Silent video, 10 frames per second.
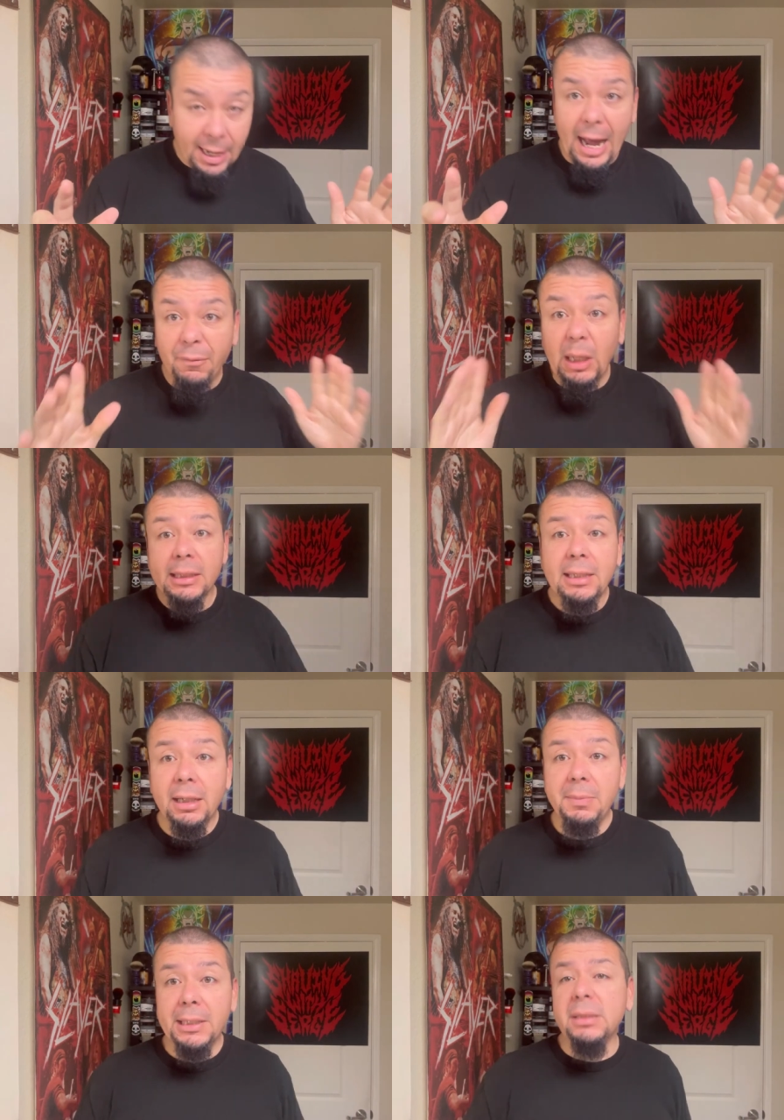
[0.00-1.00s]
I have a lot to
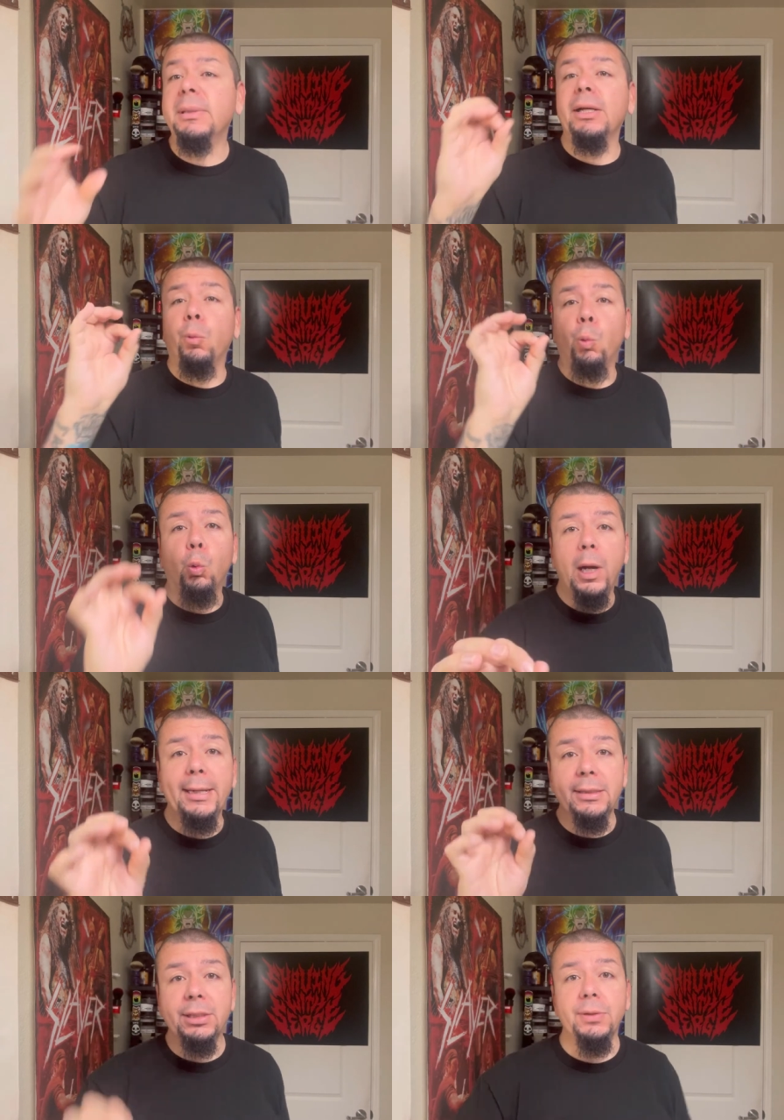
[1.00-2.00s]
talk about, so I'm gonna get
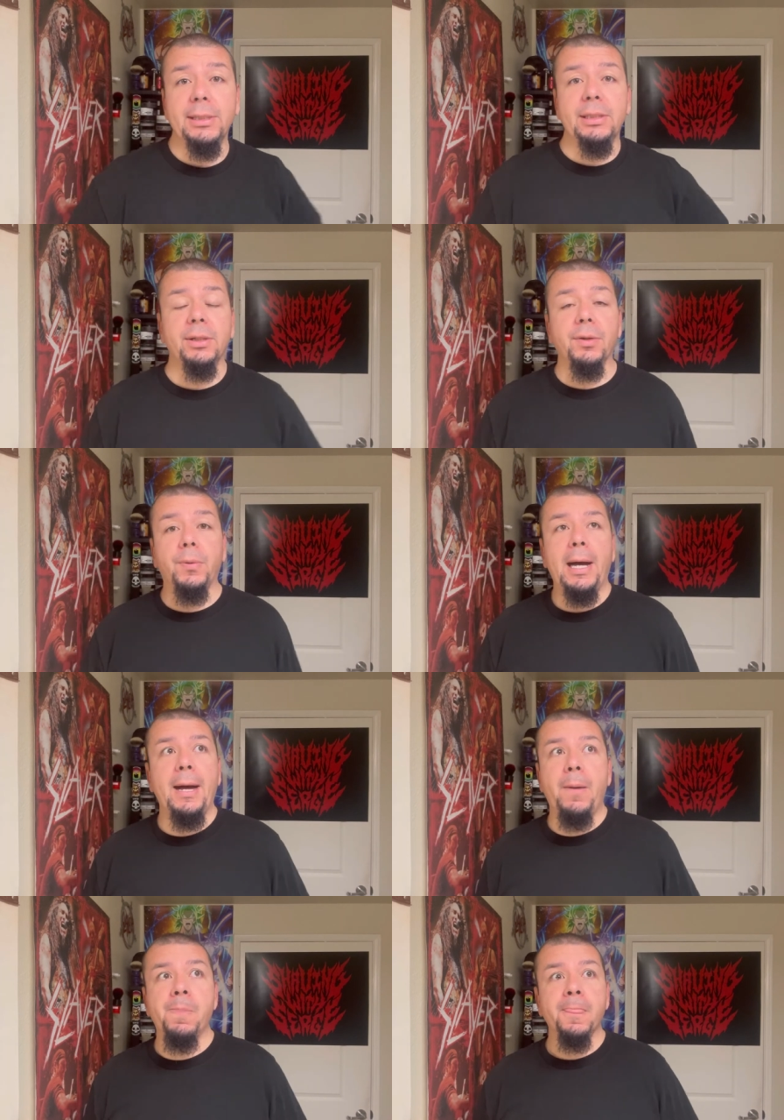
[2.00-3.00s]
right into it. So
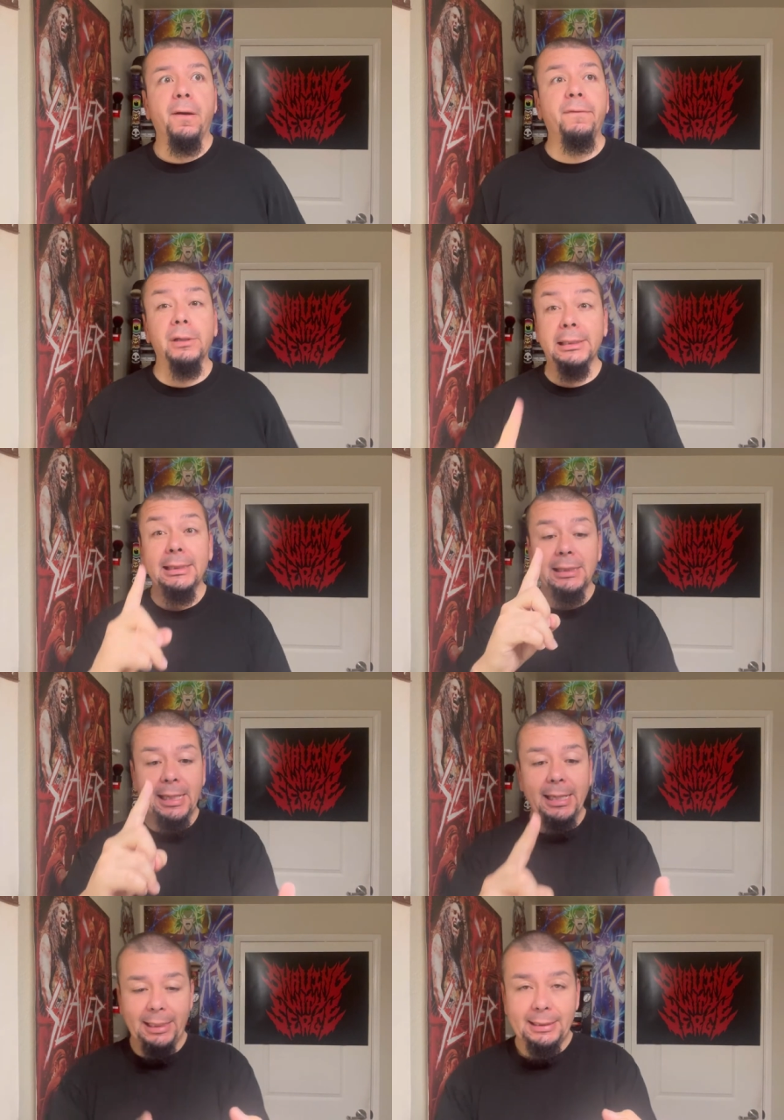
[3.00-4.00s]
um, first thing
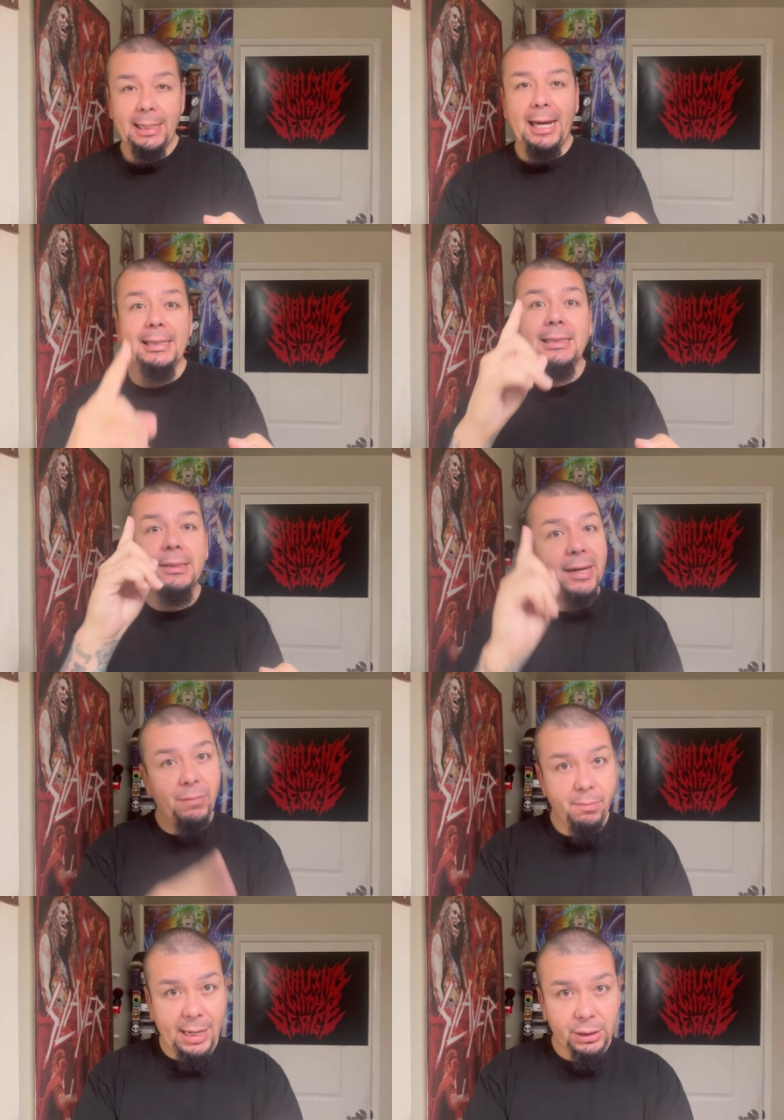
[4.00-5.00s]
is, I still have
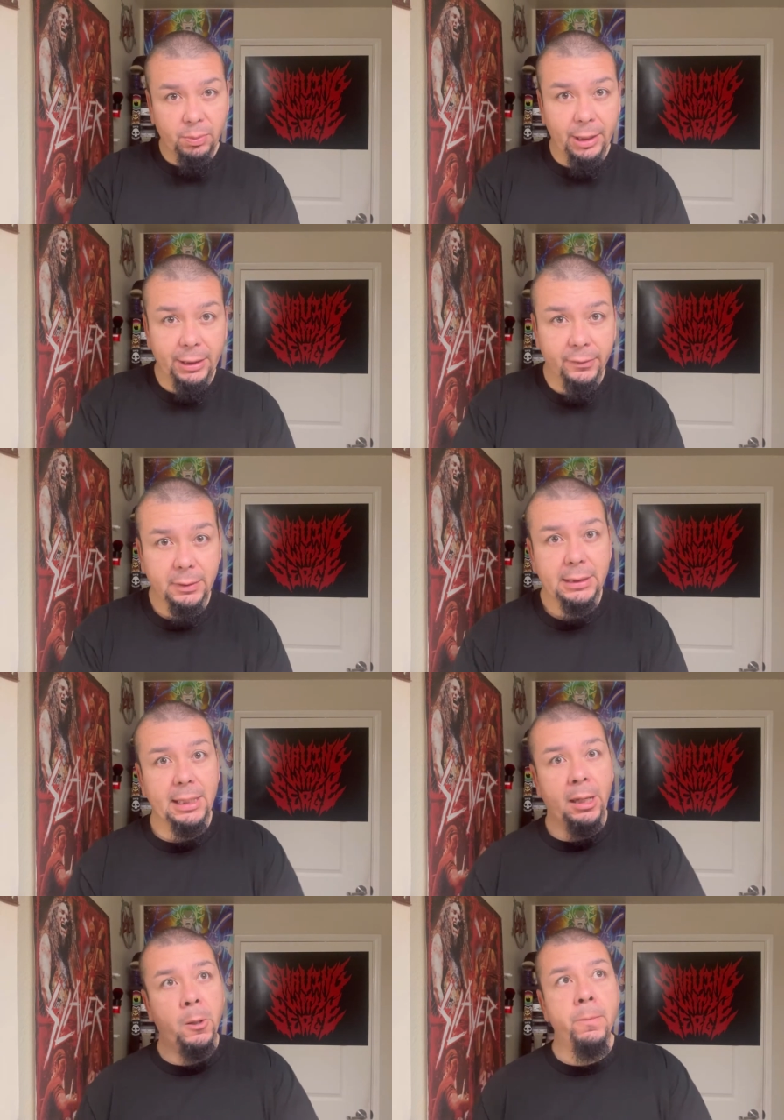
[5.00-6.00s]
my Max Sprecher for
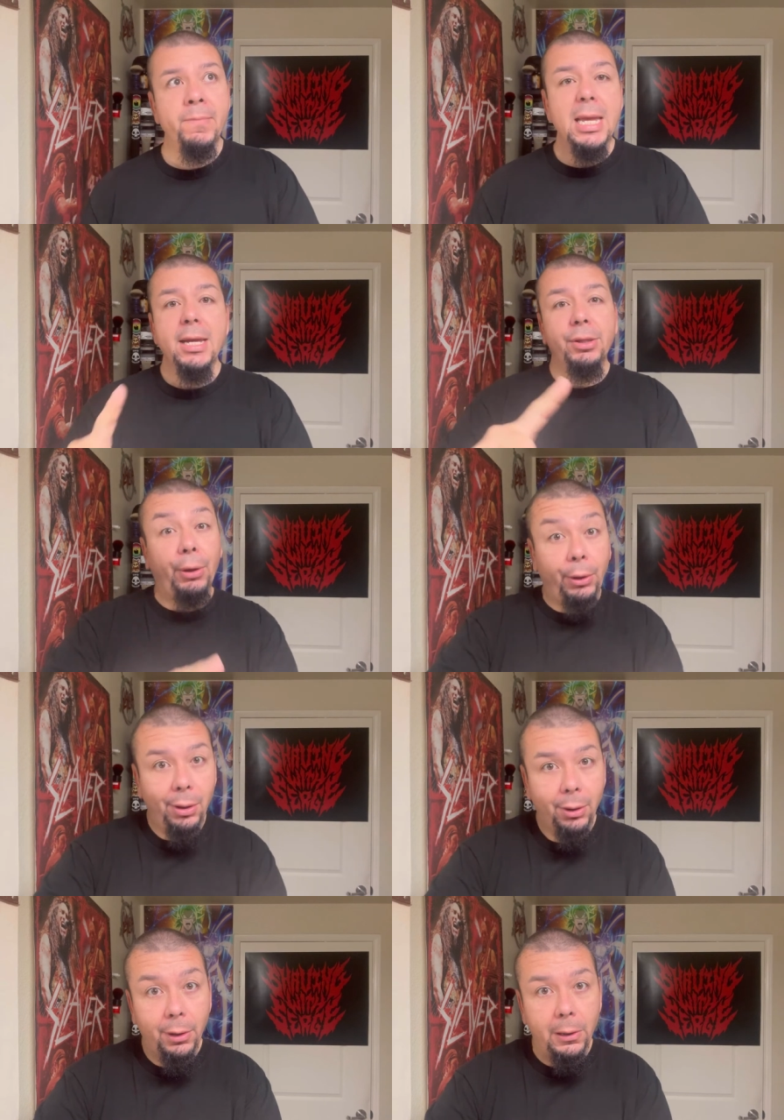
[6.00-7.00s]
sale, the
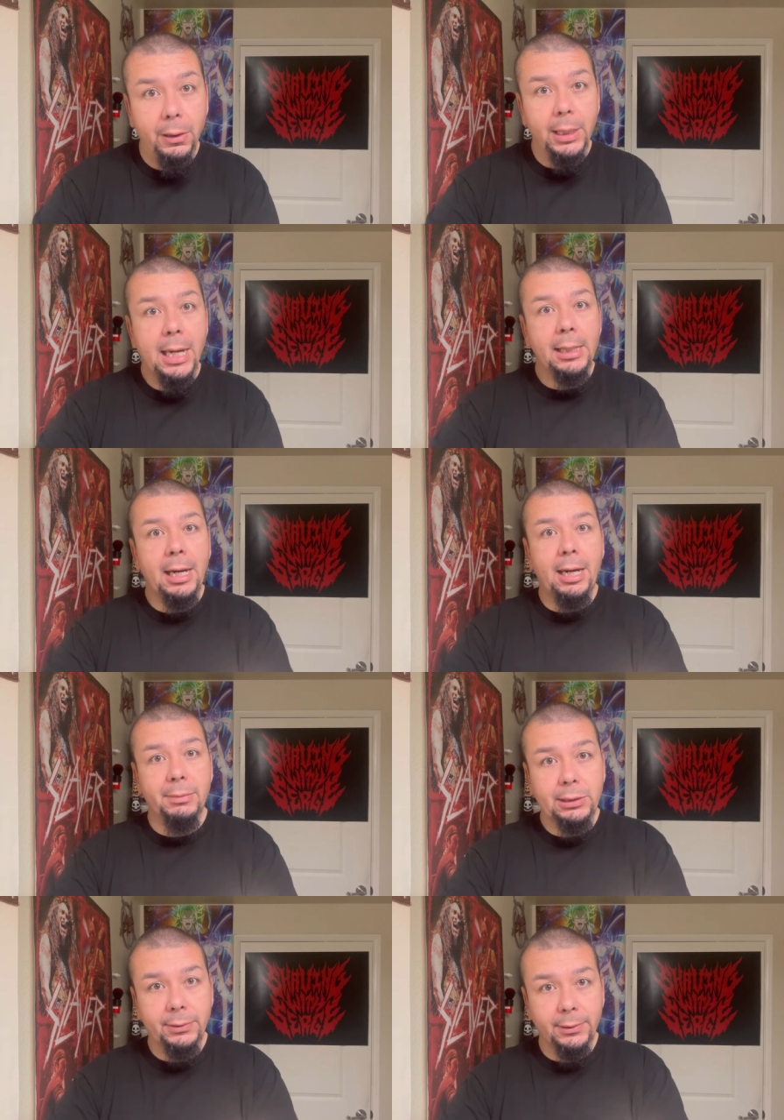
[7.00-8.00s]
Her
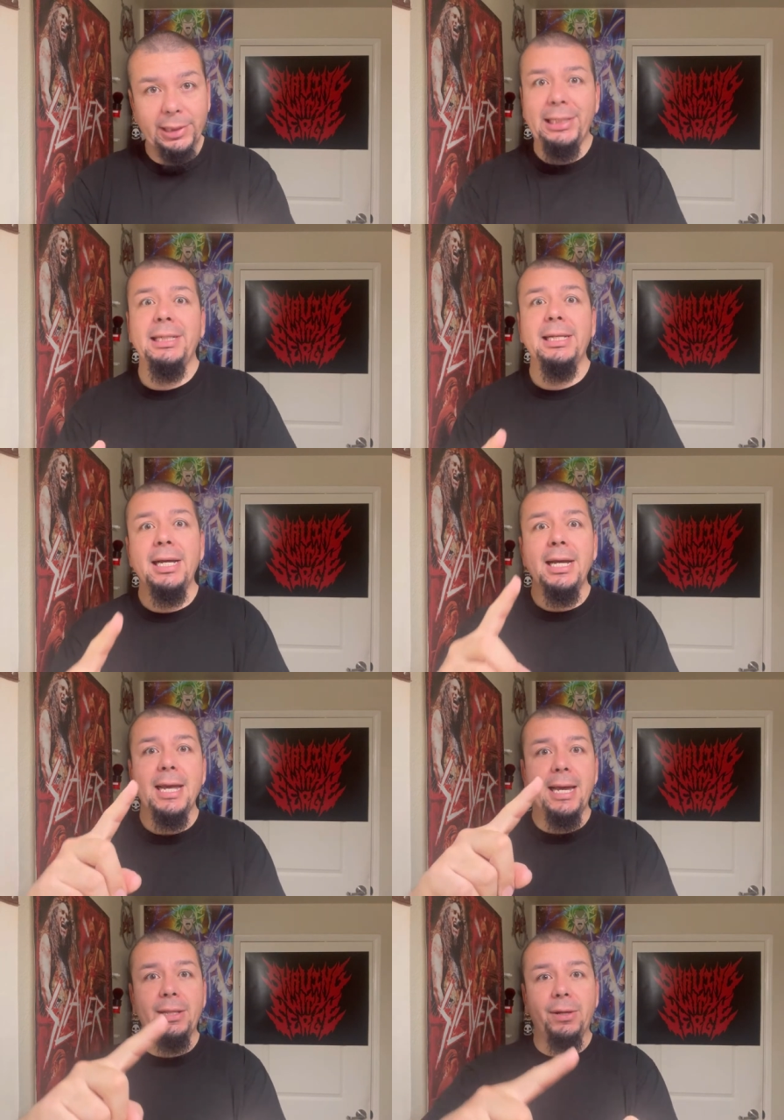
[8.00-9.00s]
Commissary
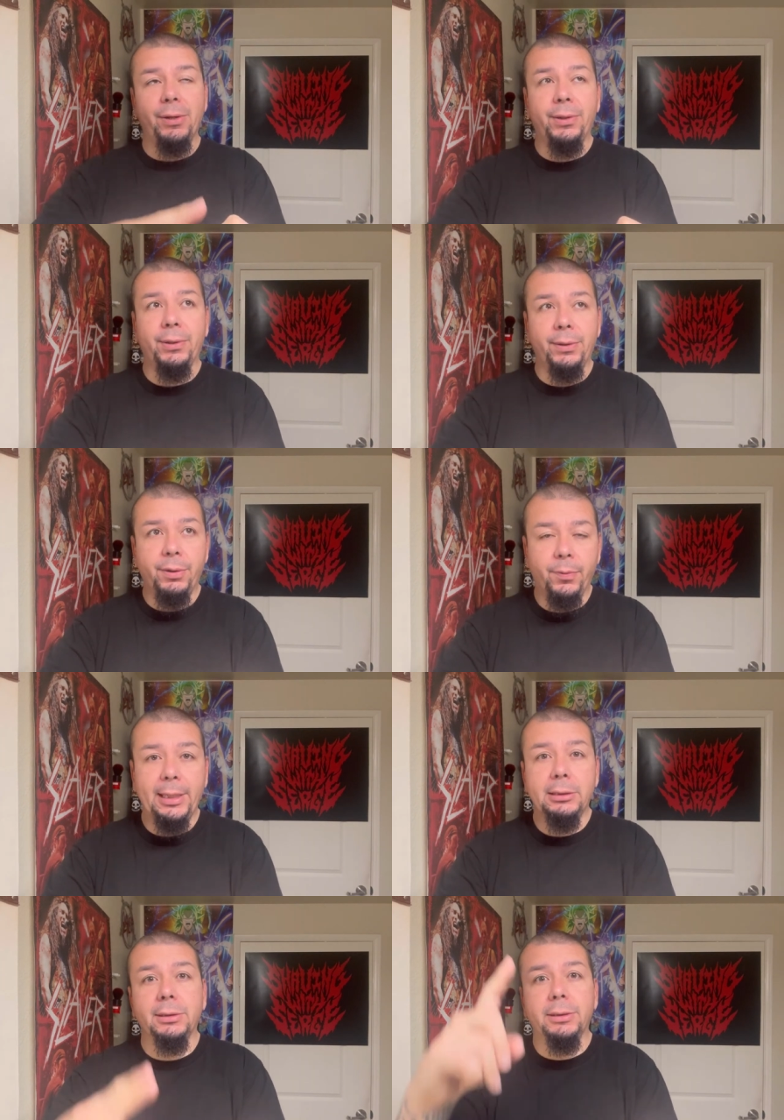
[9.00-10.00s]
and the Her and
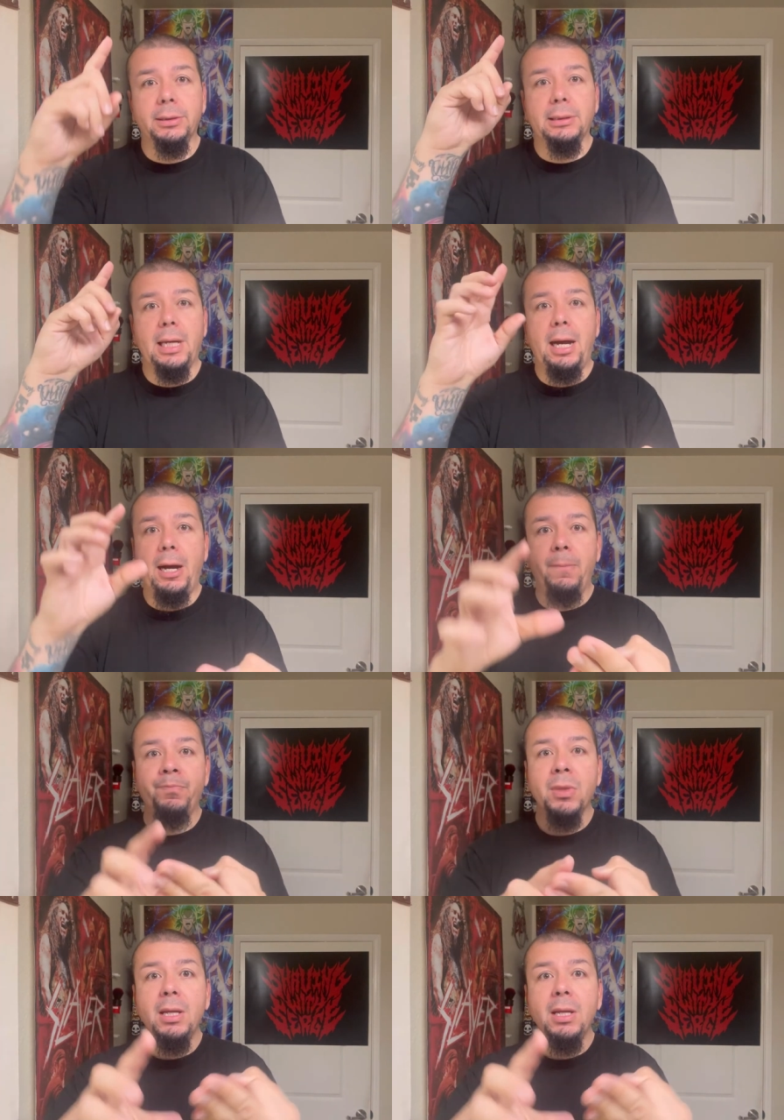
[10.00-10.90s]
Razors um,